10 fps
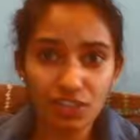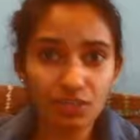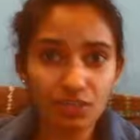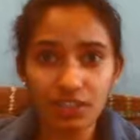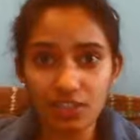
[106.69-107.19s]

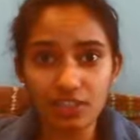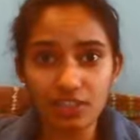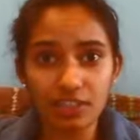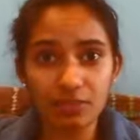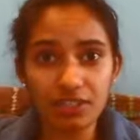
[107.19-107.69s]
she's really
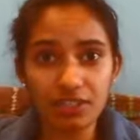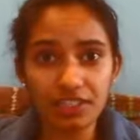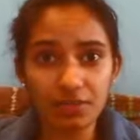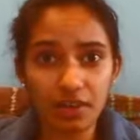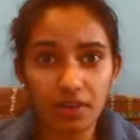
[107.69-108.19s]
interested in
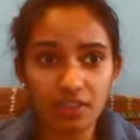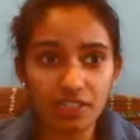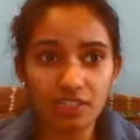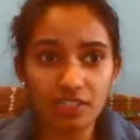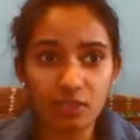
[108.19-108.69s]
music as well,
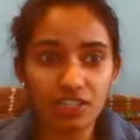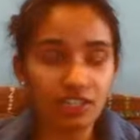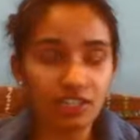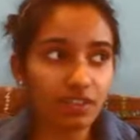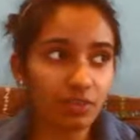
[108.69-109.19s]
just as much
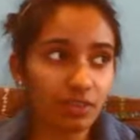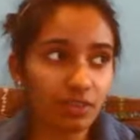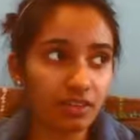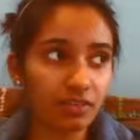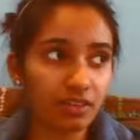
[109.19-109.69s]
as every
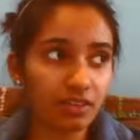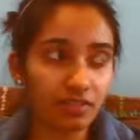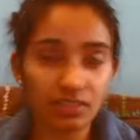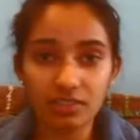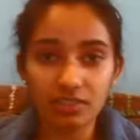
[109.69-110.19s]
one
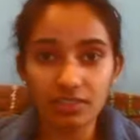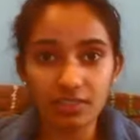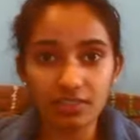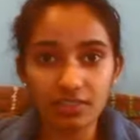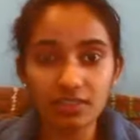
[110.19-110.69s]
of us
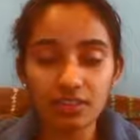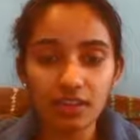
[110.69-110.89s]
is.